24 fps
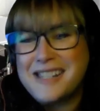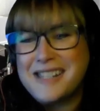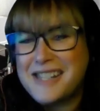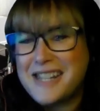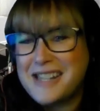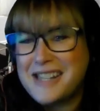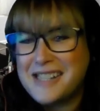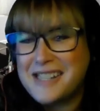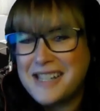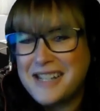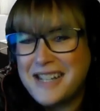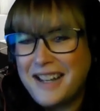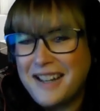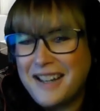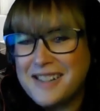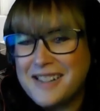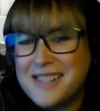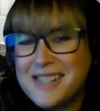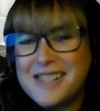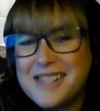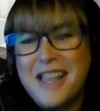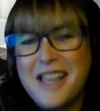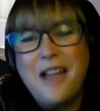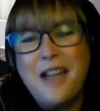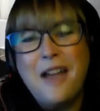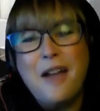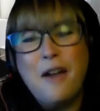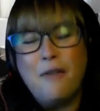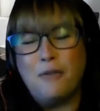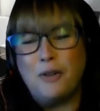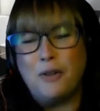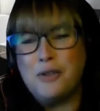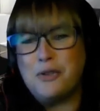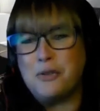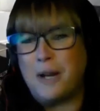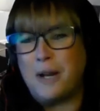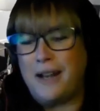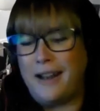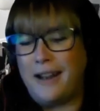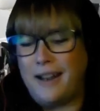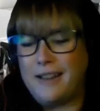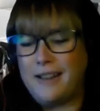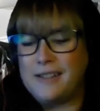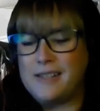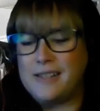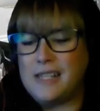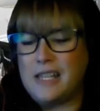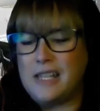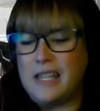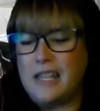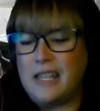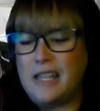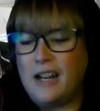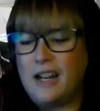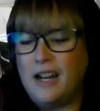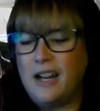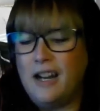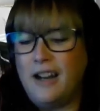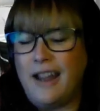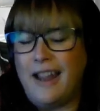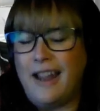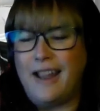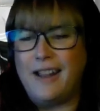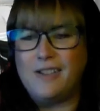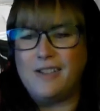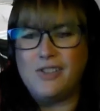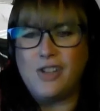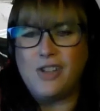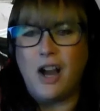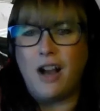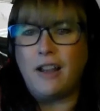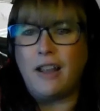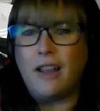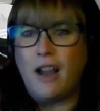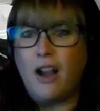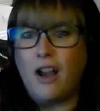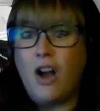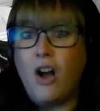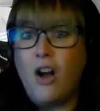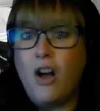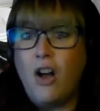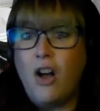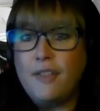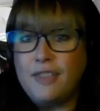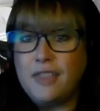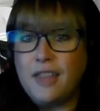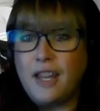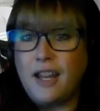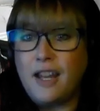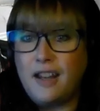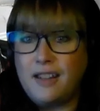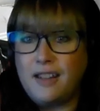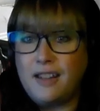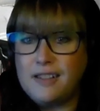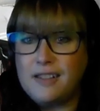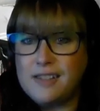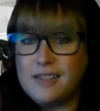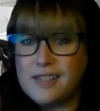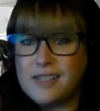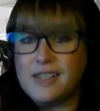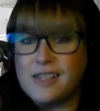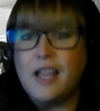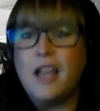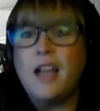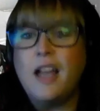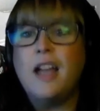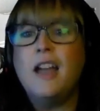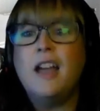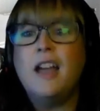Stacey Dingus, for joining us here and talking all things